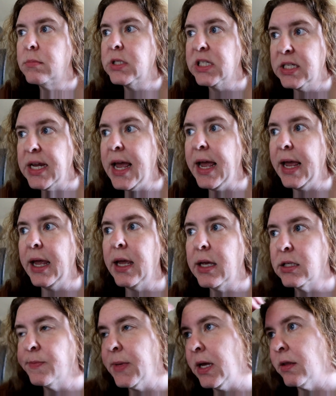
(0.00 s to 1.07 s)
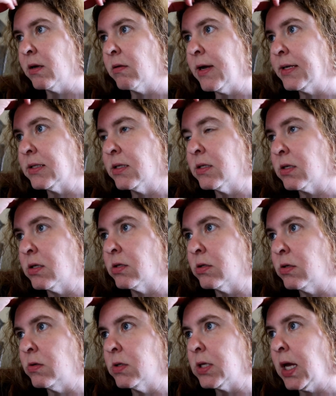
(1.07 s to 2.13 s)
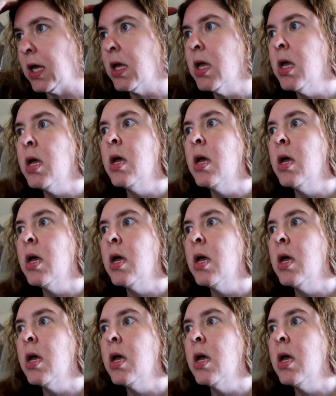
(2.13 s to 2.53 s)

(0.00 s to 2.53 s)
today because my other class doesn't start till Tuesday